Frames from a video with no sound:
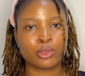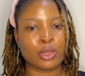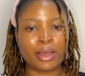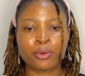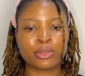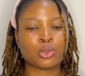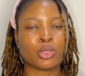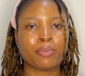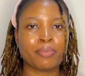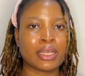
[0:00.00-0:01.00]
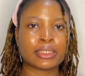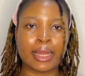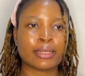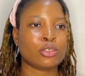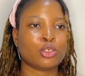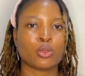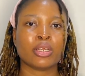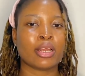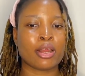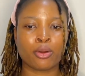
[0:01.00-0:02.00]
You are going to a page and it's
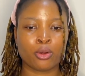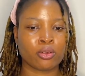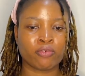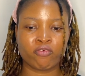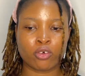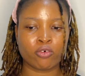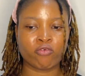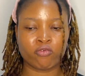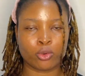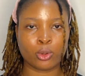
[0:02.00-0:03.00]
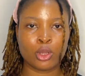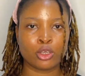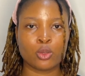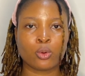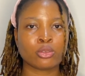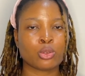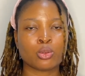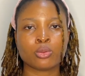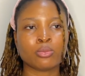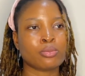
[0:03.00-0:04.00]
showing error 404. You want
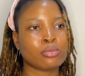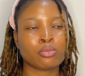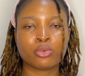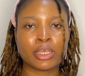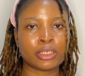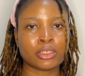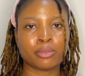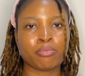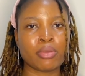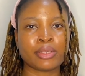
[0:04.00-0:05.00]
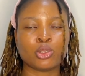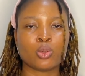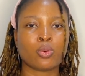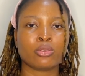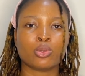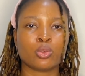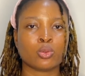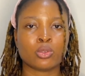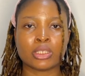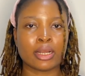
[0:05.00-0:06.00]
to book a shipment, you want
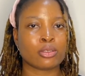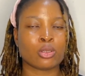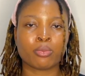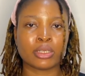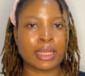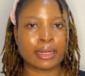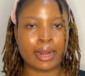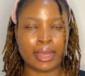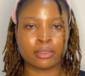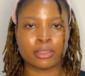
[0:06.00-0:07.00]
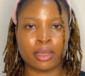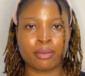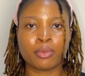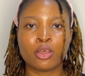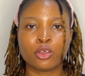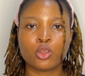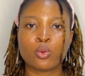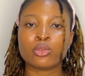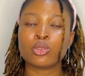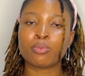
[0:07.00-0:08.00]
to send somebody an item, you
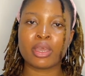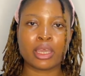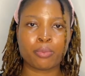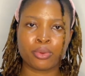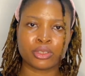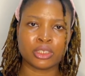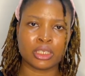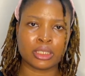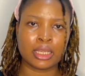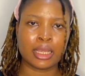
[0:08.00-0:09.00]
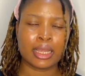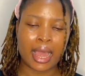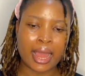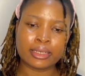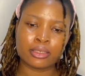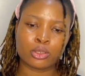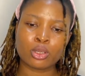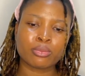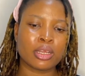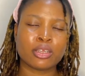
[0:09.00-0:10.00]
want to make a purchase, and
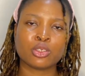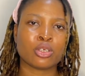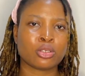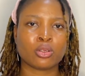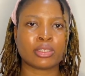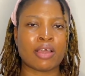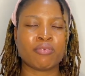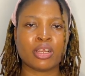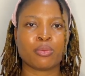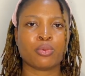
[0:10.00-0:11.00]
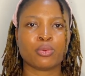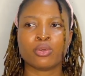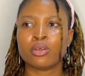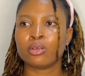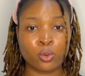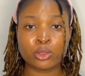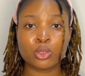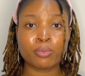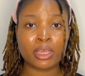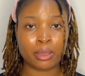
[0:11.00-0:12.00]
something is just not available. You want
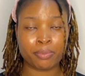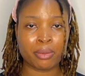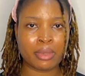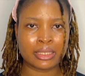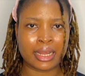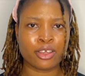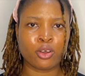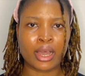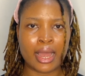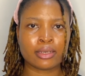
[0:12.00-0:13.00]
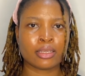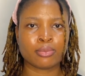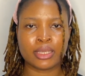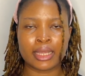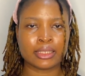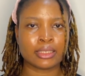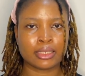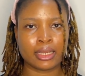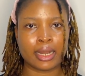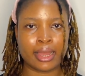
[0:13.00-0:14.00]
to make a payment and your card keeps getting
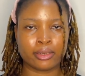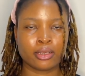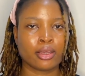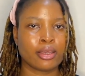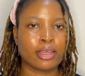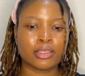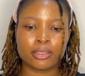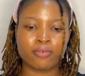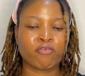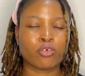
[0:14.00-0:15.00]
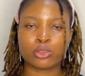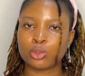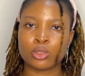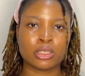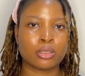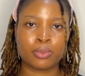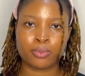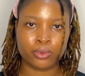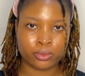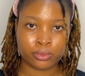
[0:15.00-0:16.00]
declined. It frustrates
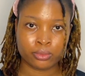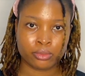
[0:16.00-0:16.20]
people.